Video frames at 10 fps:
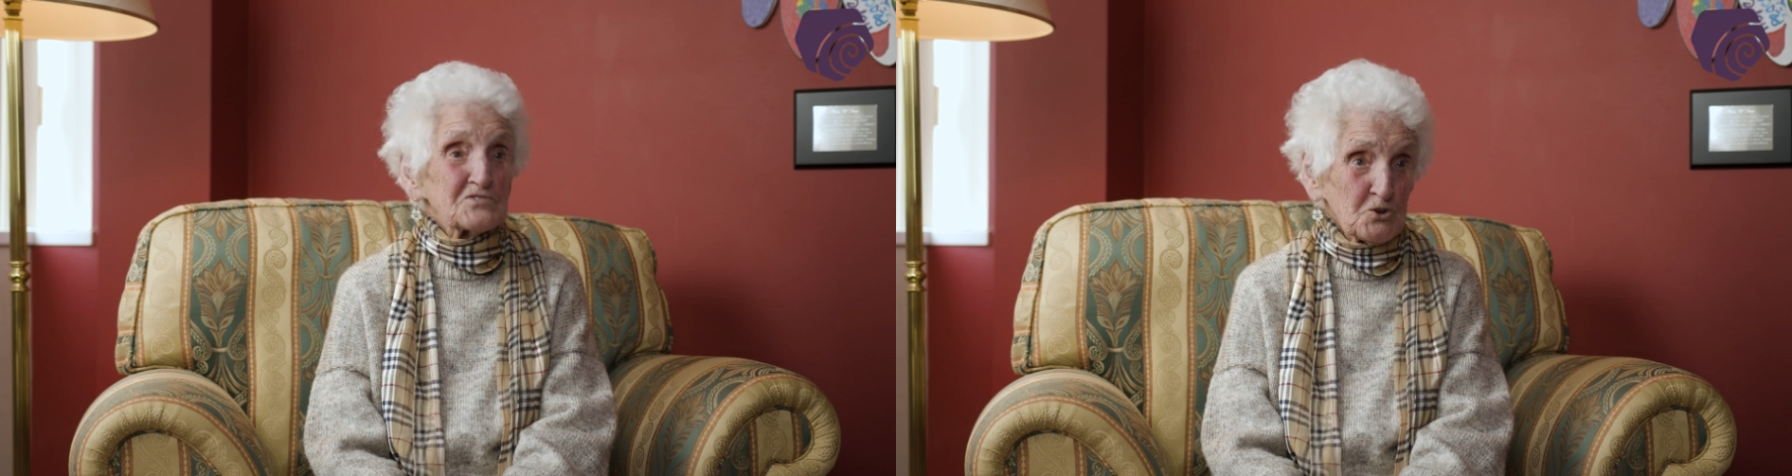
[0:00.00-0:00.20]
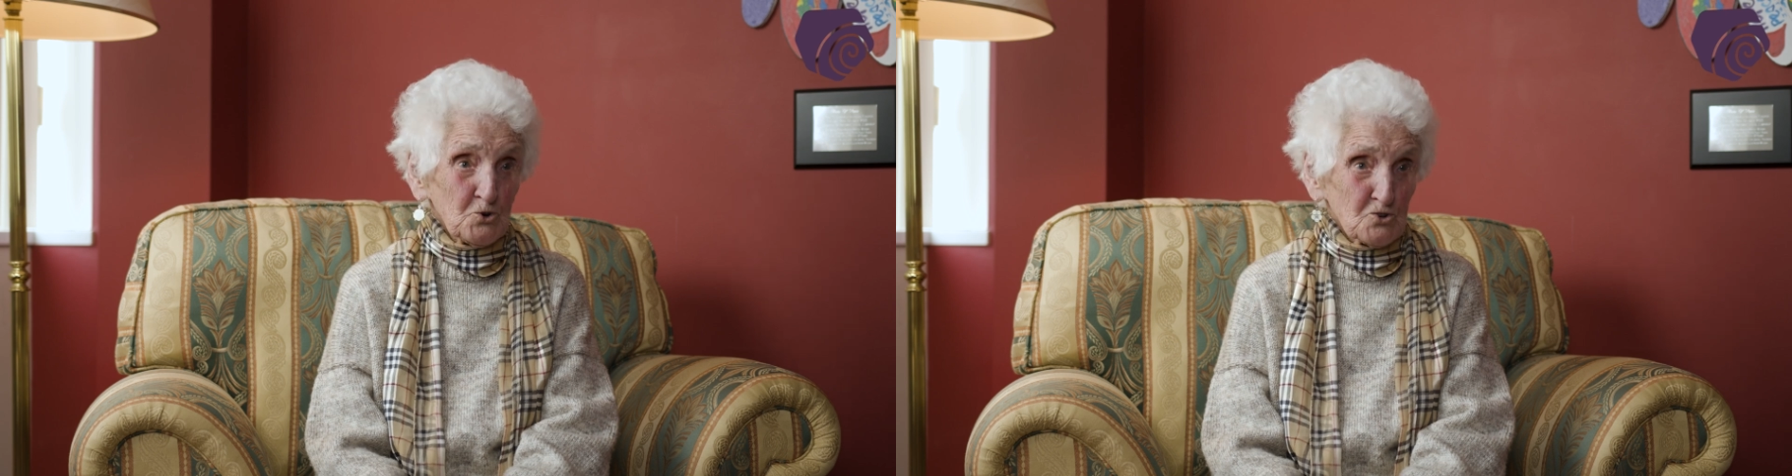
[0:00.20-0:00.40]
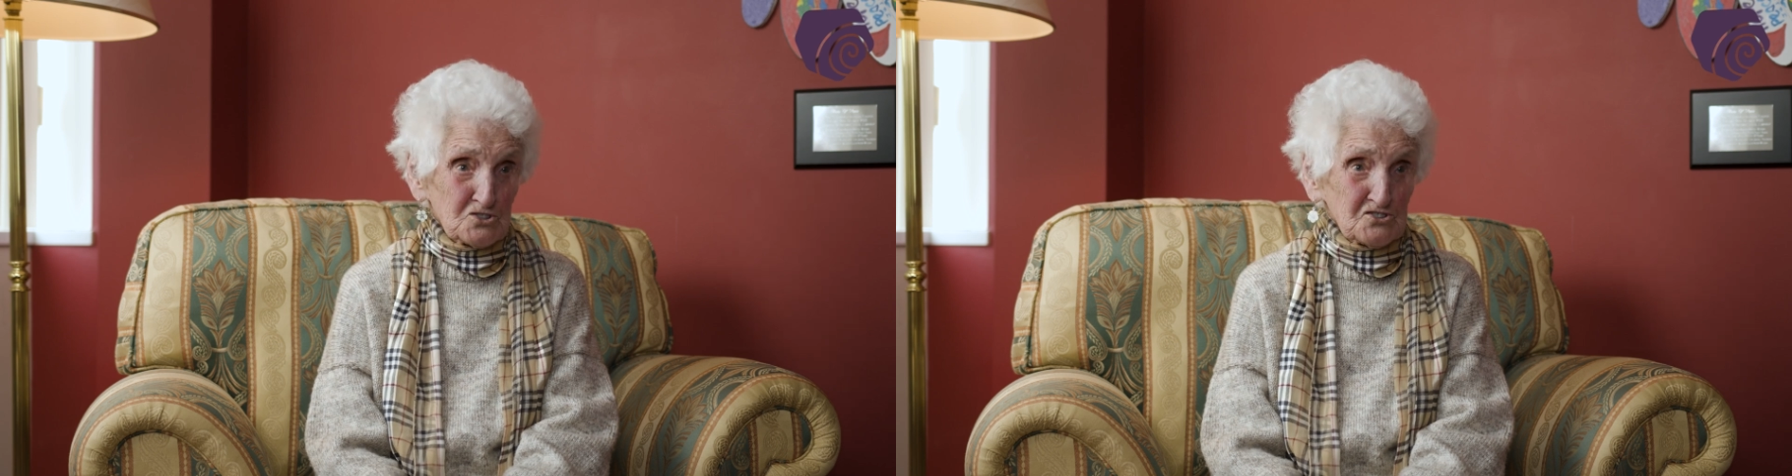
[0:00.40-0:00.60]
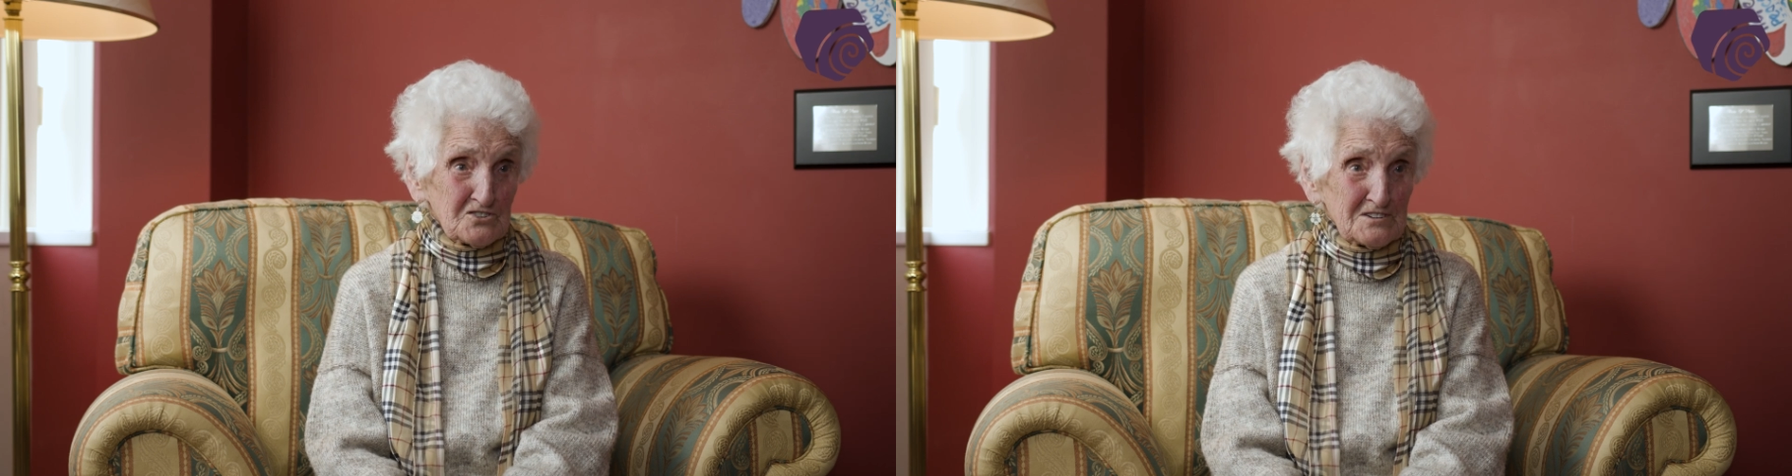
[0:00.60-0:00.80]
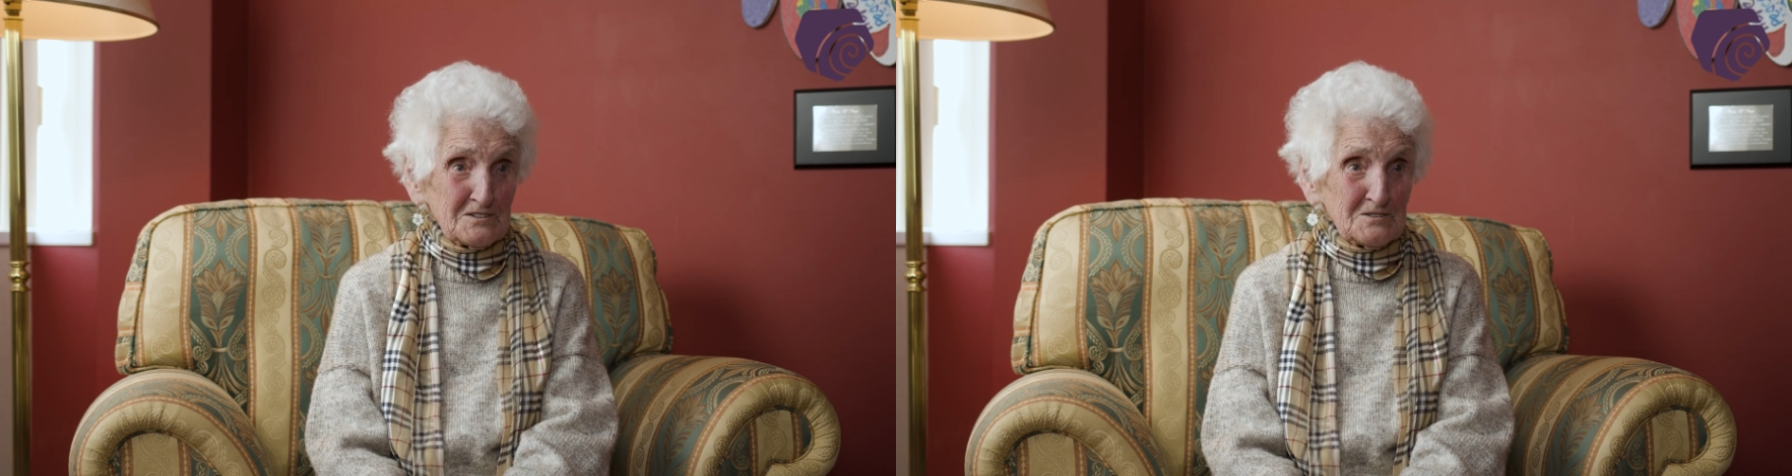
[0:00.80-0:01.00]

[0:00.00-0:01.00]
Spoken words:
Yorkshire.